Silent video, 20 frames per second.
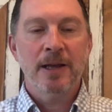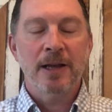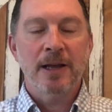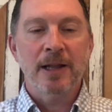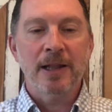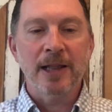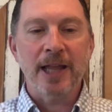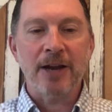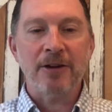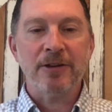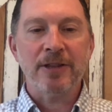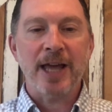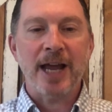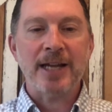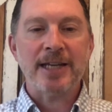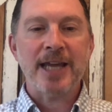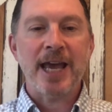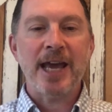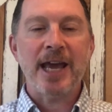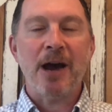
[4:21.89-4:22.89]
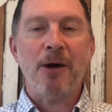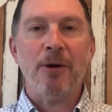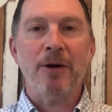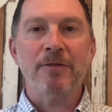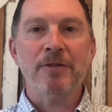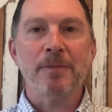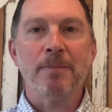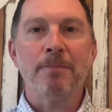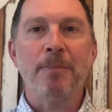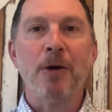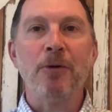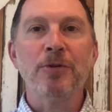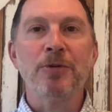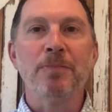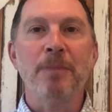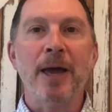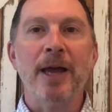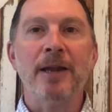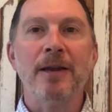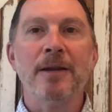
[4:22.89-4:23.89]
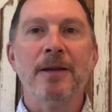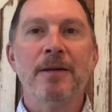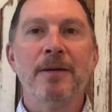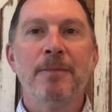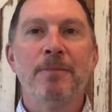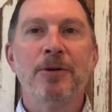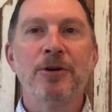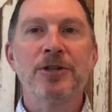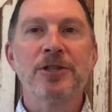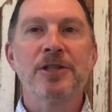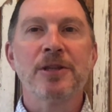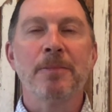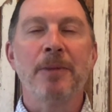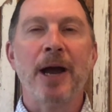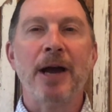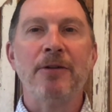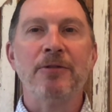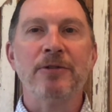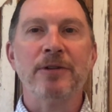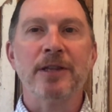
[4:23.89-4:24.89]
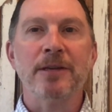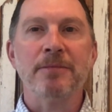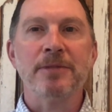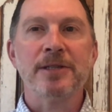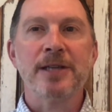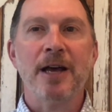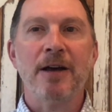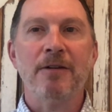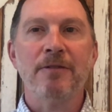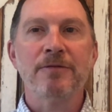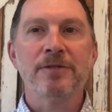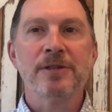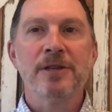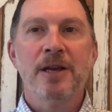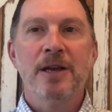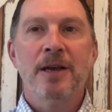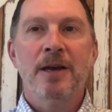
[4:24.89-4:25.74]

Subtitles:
Later that day, however, both men pushed the boundary themselves